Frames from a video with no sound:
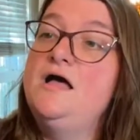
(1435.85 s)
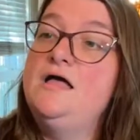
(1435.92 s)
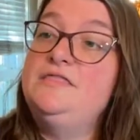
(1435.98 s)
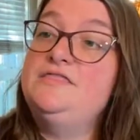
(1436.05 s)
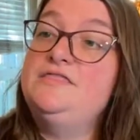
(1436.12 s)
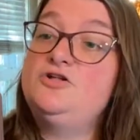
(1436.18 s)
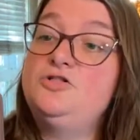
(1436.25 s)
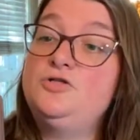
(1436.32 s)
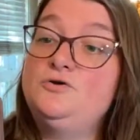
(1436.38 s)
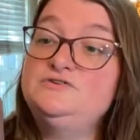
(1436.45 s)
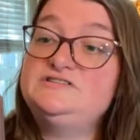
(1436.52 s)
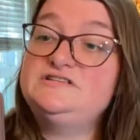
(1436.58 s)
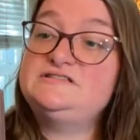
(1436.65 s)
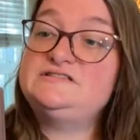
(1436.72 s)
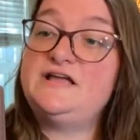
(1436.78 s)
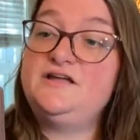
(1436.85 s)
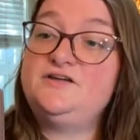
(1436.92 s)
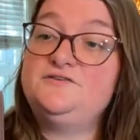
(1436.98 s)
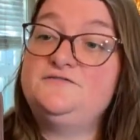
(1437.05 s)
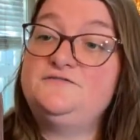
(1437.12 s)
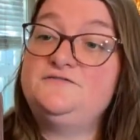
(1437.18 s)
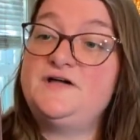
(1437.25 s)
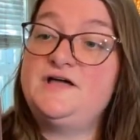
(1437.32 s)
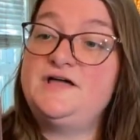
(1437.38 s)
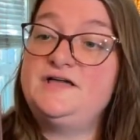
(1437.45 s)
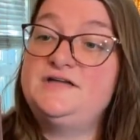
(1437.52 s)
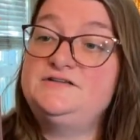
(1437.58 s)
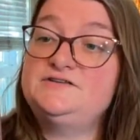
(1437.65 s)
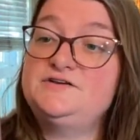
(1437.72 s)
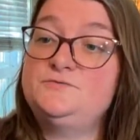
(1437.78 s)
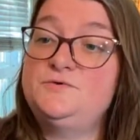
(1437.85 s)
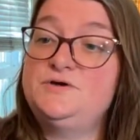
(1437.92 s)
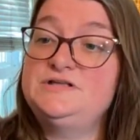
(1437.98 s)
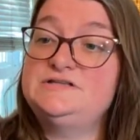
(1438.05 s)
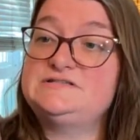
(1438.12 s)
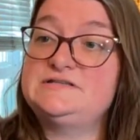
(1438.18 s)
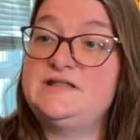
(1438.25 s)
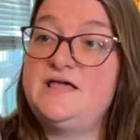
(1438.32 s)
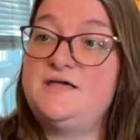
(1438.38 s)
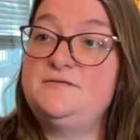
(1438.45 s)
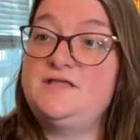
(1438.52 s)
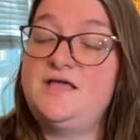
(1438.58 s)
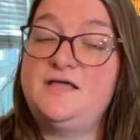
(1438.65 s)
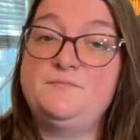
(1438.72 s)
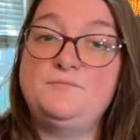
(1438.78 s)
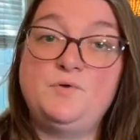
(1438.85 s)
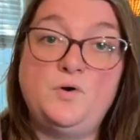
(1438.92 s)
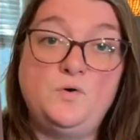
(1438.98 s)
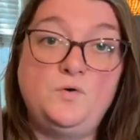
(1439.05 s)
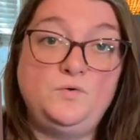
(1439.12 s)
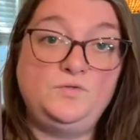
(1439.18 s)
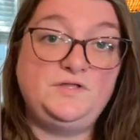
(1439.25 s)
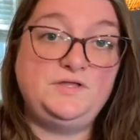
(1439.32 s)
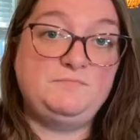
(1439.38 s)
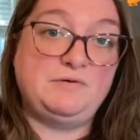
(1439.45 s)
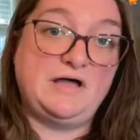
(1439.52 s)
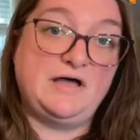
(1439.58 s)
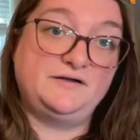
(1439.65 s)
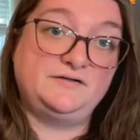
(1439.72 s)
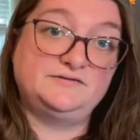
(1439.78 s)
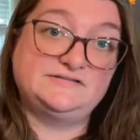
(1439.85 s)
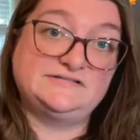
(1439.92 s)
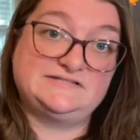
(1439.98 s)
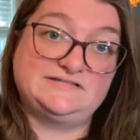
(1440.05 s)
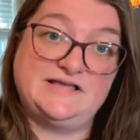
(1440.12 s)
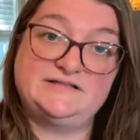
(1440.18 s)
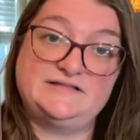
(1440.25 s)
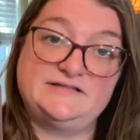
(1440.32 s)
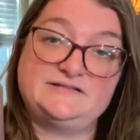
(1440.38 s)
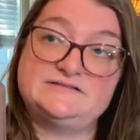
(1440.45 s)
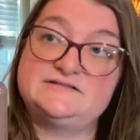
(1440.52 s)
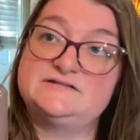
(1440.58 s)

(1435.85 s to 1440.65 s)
The closest I could find was an Empoli bottle set